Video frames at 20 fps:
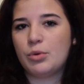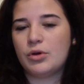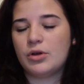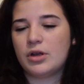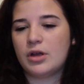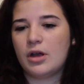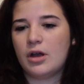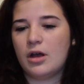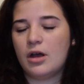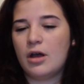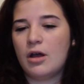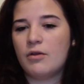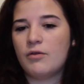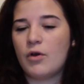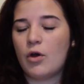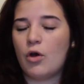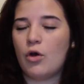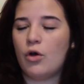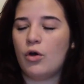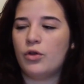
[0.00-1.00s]
book of
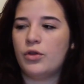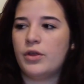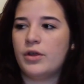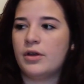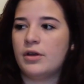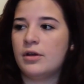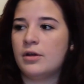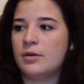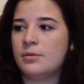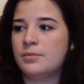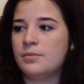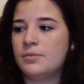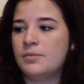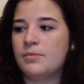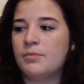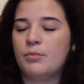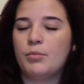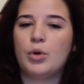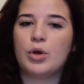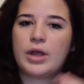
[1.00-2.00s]
all the
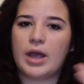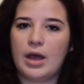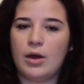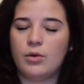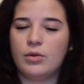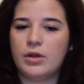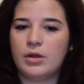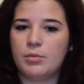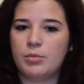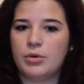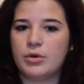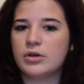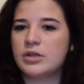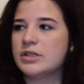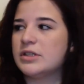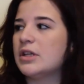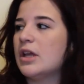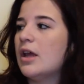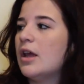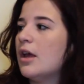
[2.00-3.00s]
book outlet
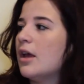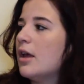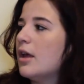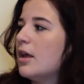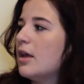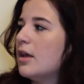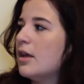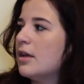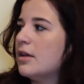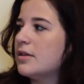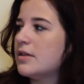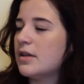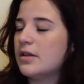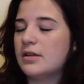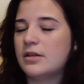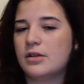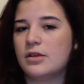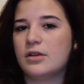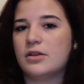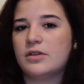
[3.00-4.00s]
books is
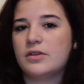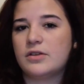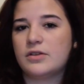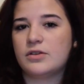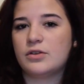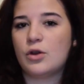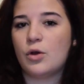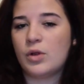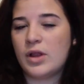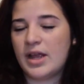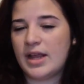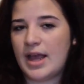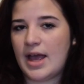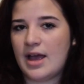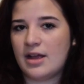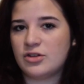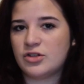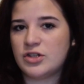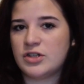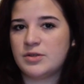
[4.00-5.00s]
Snow Like
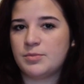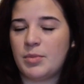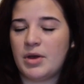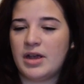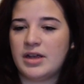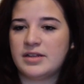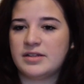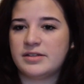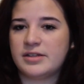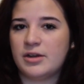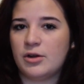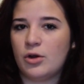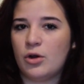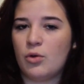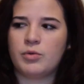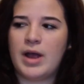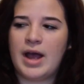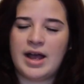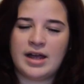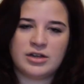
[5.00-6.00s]
Ashes by
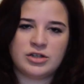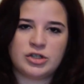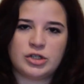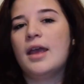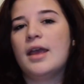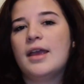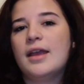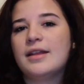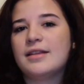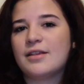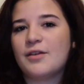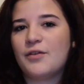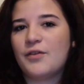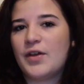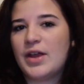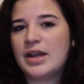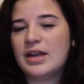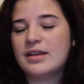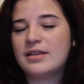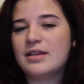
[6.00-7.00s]
Sarah Rash. It's a
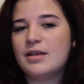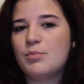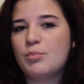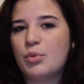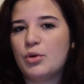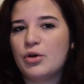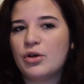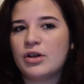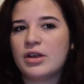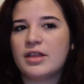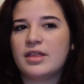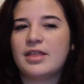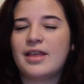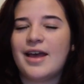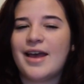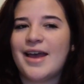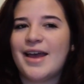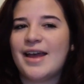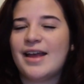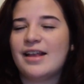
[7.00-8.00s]
fantasy book
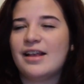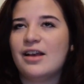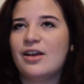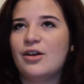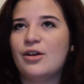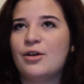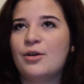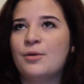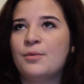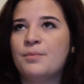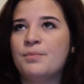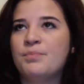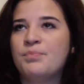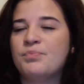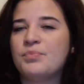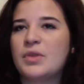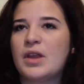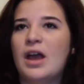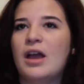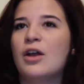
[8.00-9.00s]
that
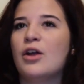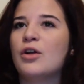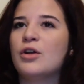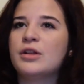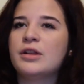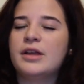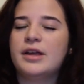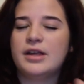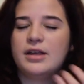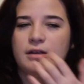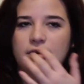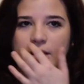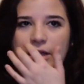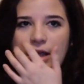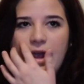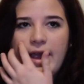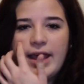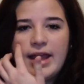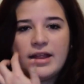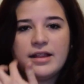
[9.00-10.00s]
I heard like
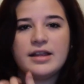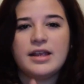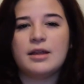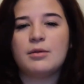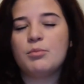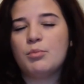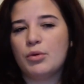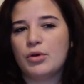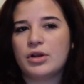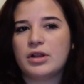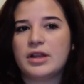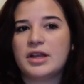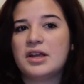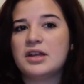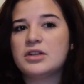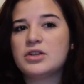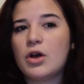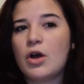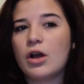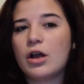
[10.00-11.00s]
Haley and
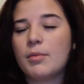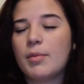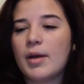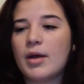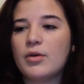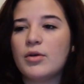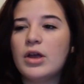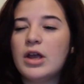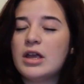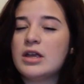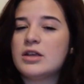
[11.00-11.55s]
Bookland talk about,